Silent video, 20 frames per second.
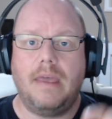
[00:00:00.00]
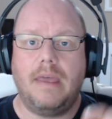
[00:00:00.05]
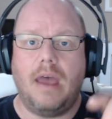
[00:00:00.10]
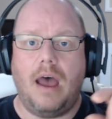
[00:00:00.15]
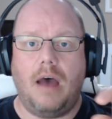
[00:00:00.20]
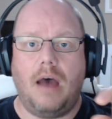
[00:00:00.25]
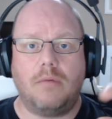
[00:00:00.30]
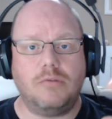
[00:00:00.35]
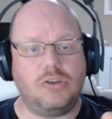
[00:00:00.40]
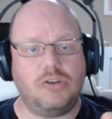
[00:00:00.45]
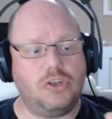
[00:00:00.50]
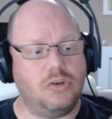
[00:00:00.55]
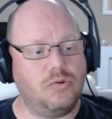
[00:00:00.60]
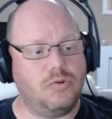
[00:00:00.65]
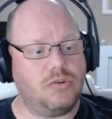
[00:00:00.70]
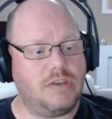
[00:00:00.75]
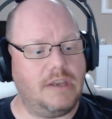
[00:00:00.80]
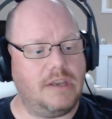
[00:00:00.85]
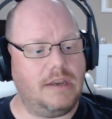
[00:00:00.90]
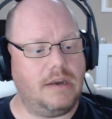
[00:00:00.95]
I was
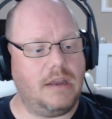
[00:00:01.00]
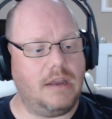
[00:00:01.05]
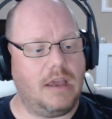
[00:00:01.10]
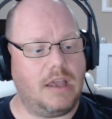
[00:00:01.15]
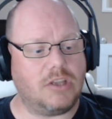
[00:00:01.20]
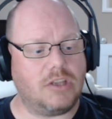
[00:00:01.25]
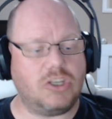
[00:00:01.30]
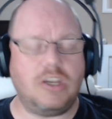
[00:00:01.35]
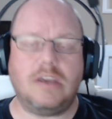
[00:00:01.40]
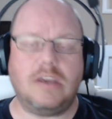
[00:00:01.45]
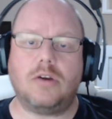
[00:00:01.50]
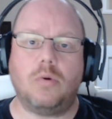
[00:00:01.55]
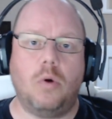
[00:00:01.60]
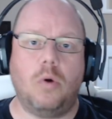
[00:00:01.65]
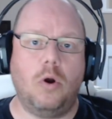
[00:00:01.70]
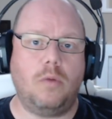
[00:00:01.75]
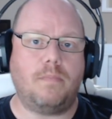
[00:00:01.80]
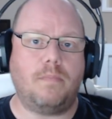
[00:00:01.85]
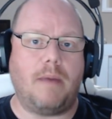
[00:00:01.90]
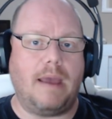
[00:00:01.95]
using a single
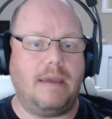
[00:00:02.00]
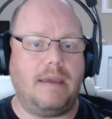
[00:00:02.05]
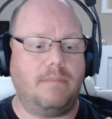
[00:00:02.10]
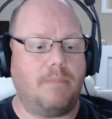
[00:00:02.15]
hook bait,